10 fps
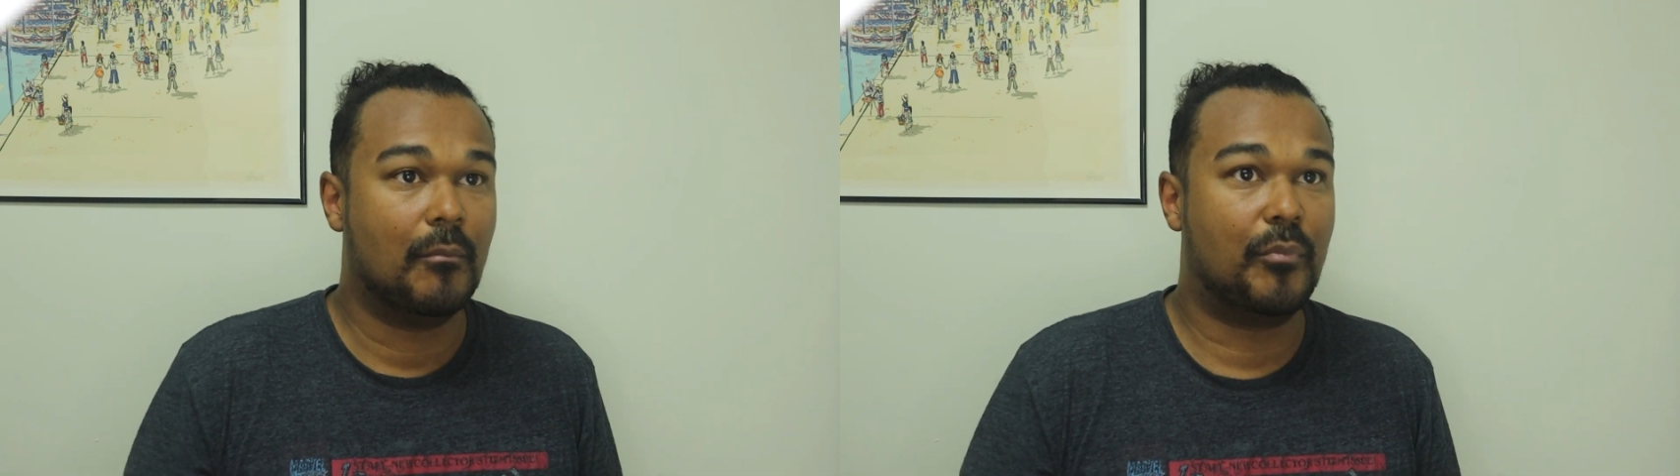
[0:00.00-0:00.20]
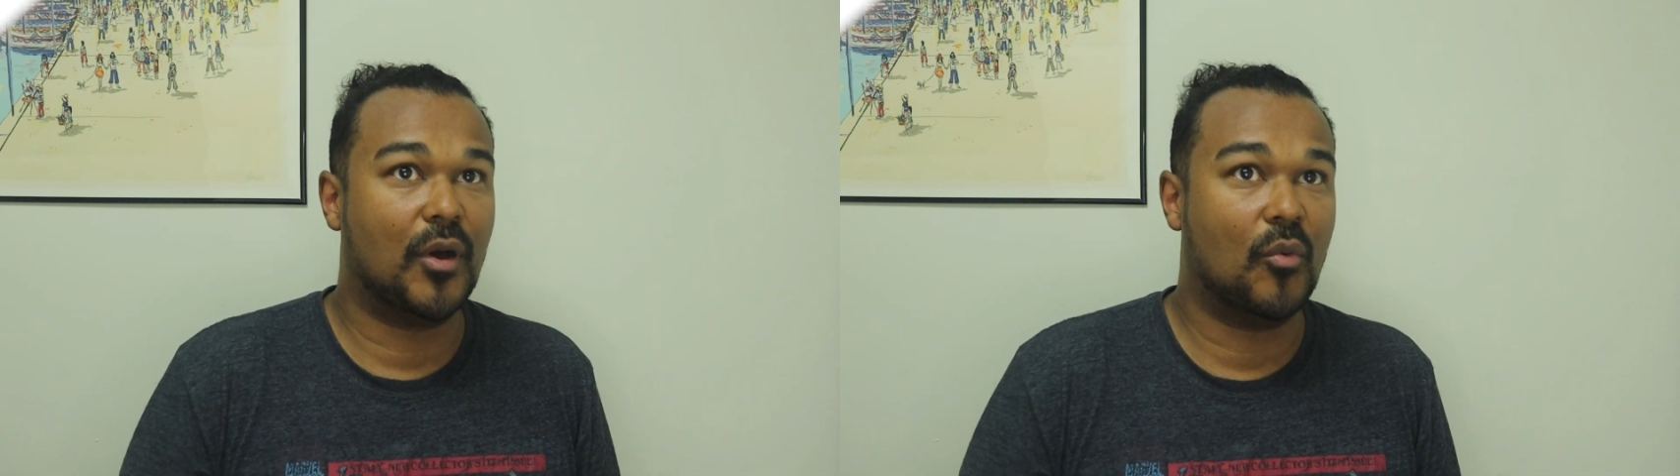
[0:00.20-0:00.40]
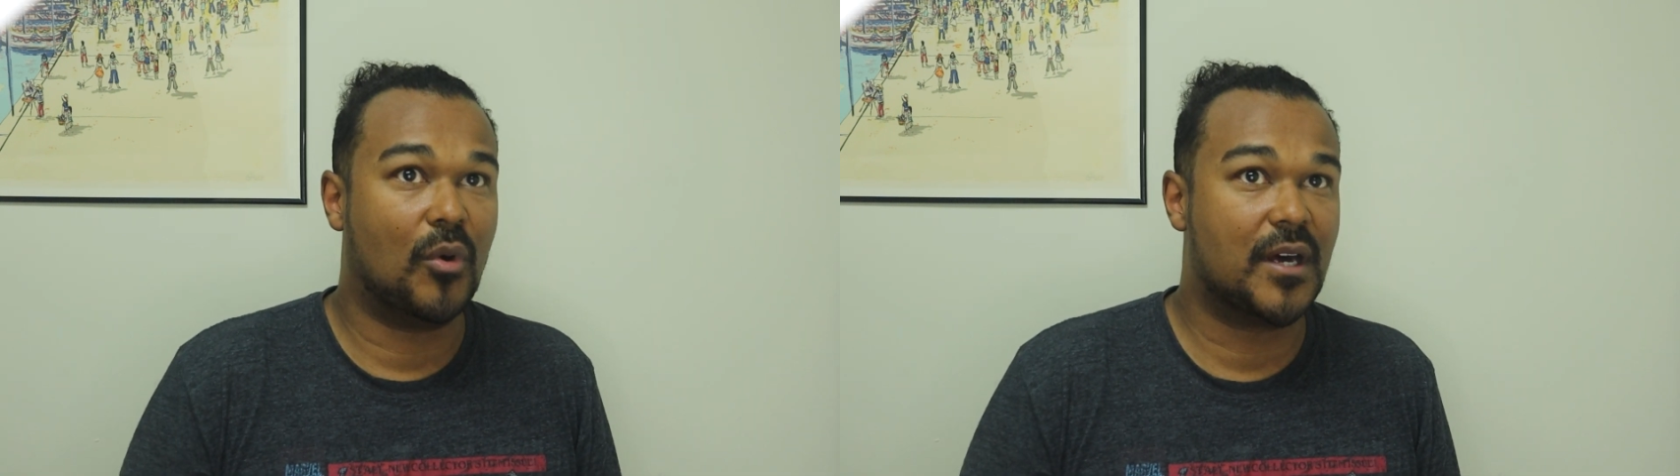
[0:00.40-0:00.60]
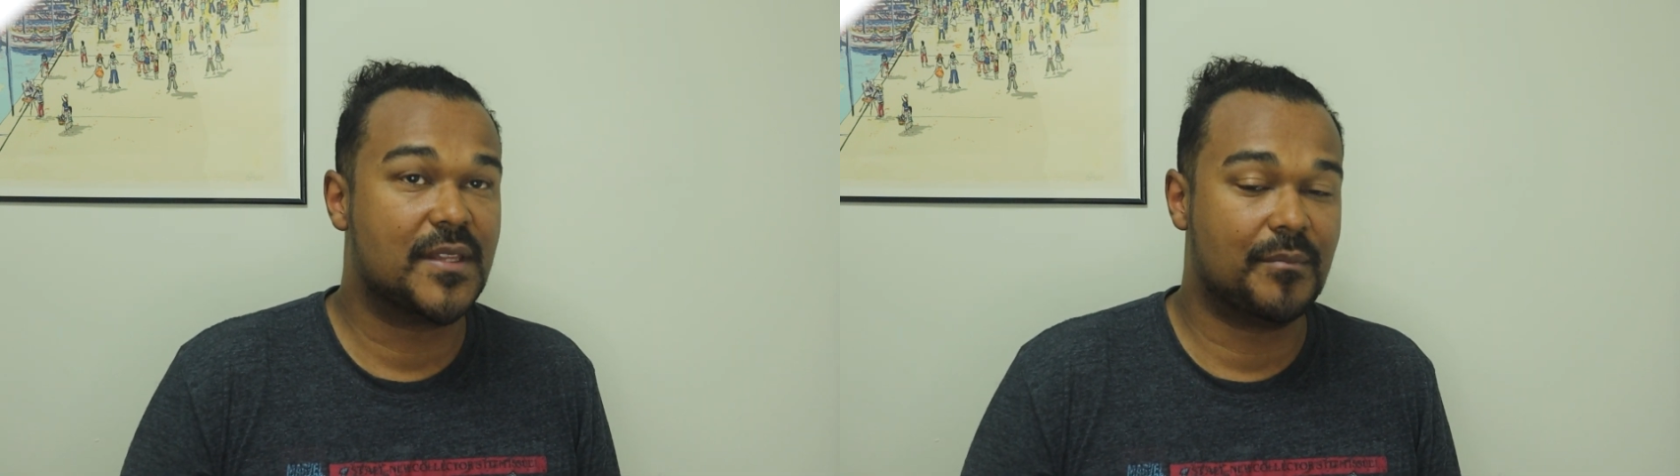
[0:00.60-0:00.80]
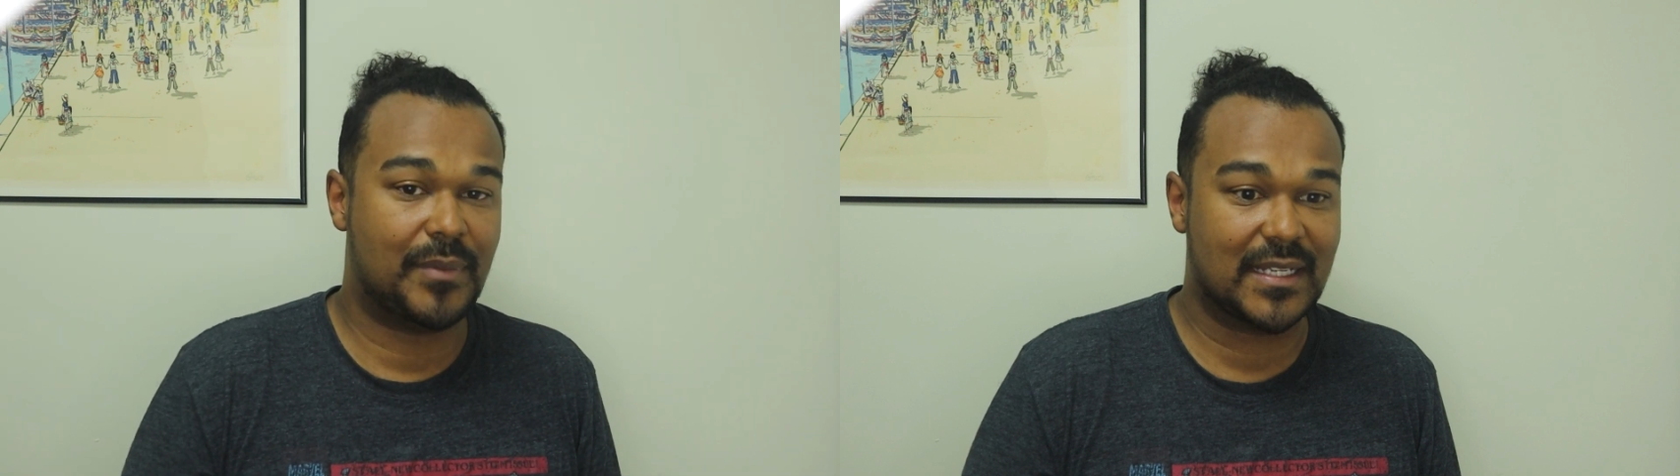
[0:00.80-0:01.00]
But one of
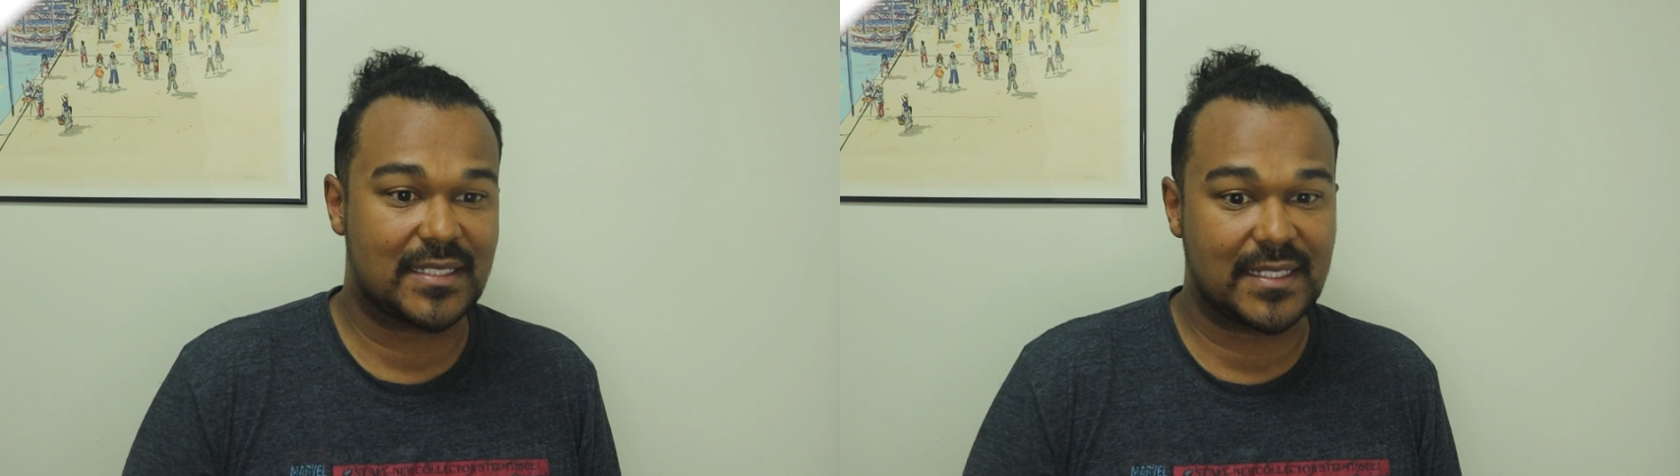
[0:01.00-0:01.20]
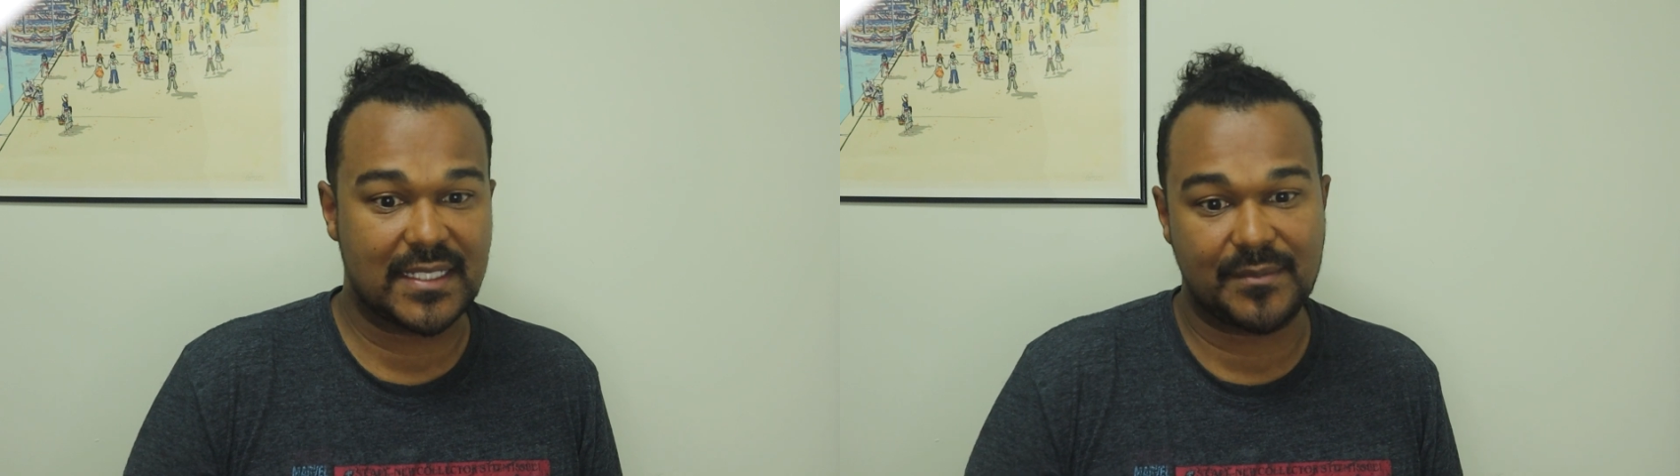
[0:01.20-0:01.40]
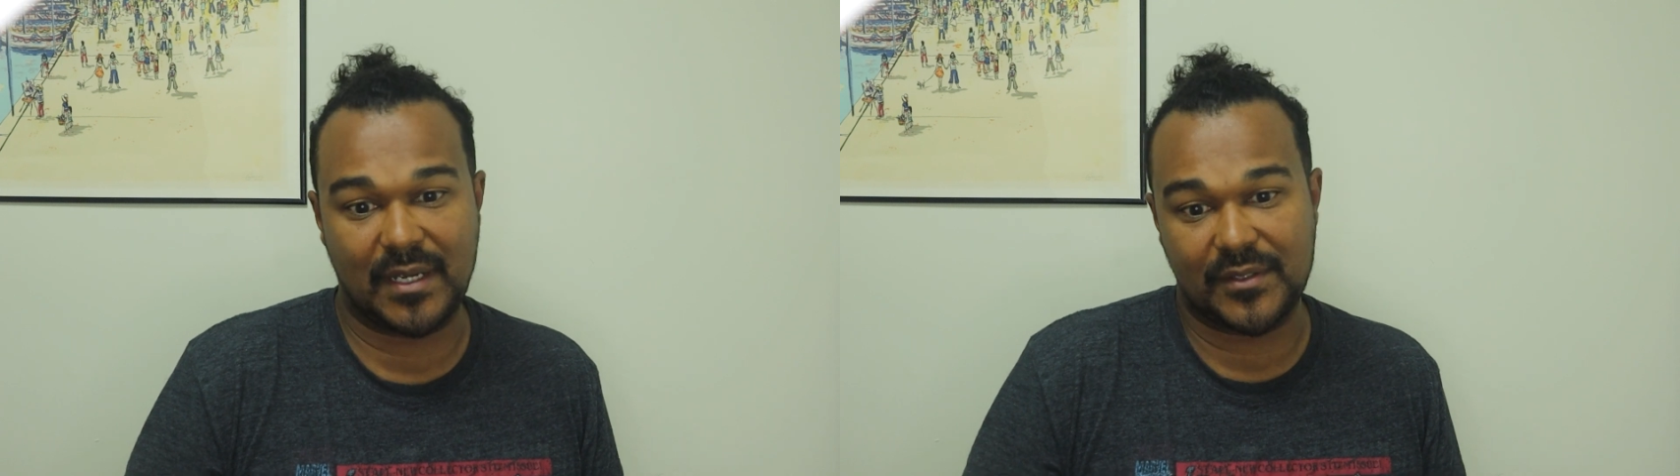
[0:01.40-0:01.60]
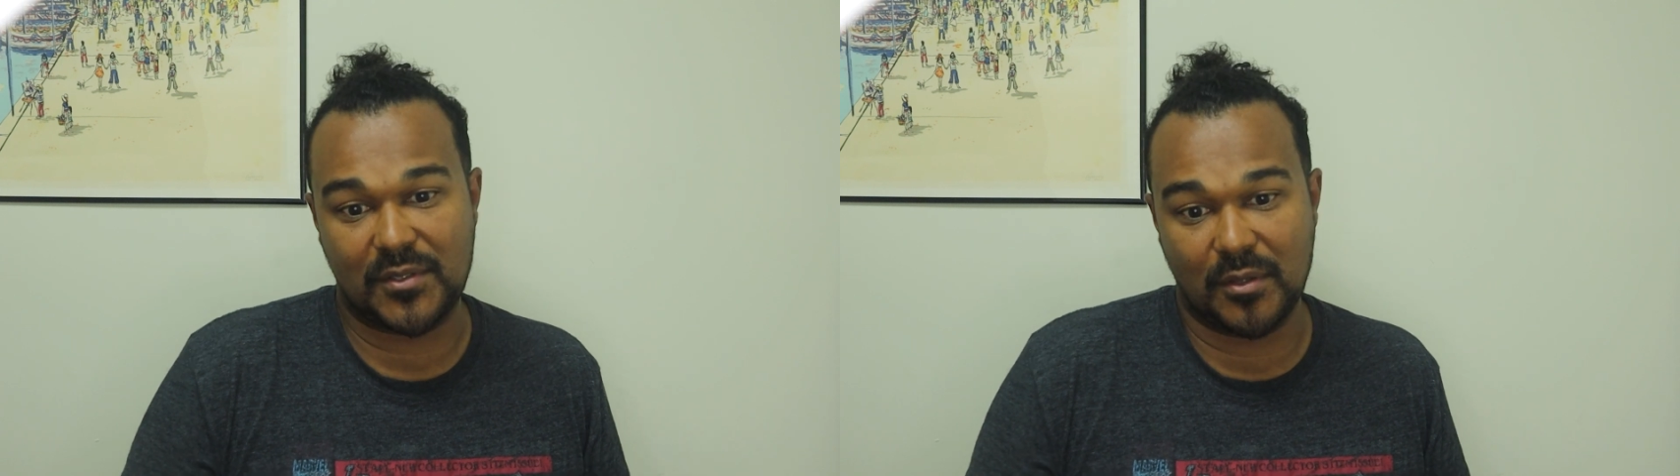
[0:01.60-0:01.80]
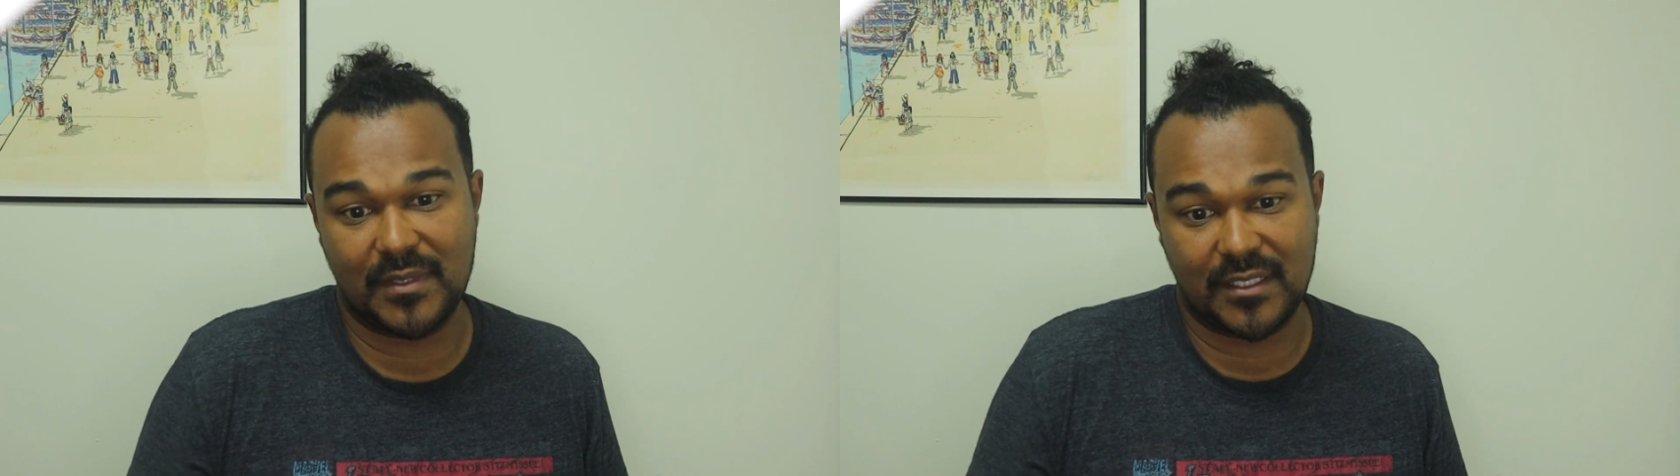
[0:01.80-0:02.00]
the best things about the
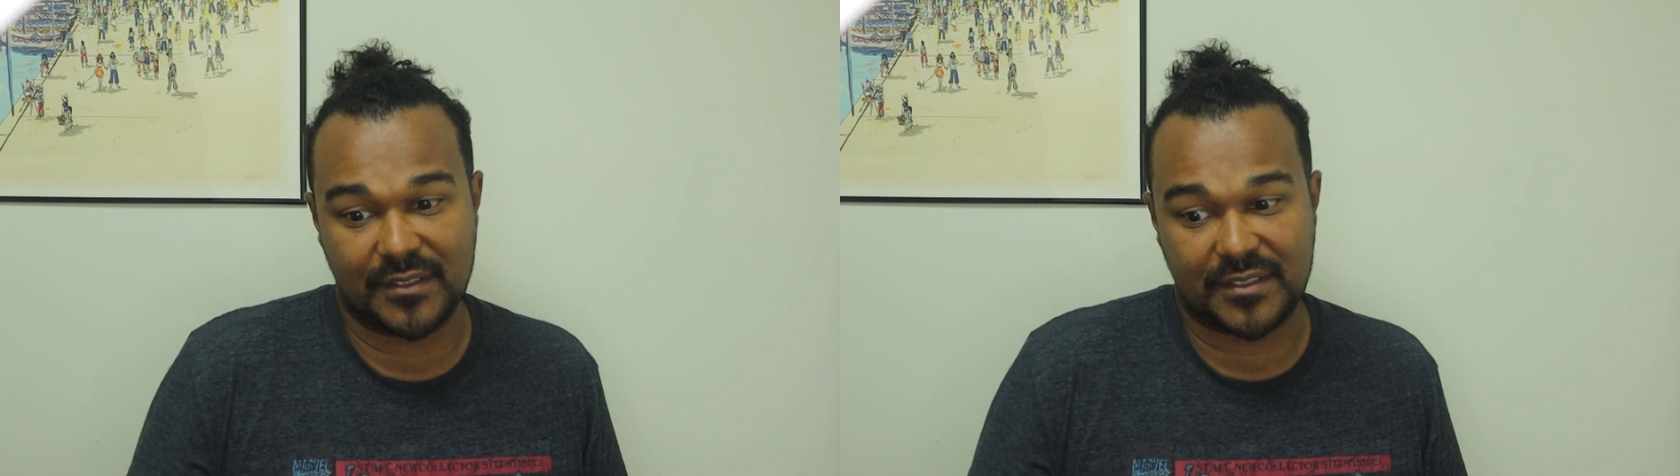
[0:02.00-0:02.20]
Terminator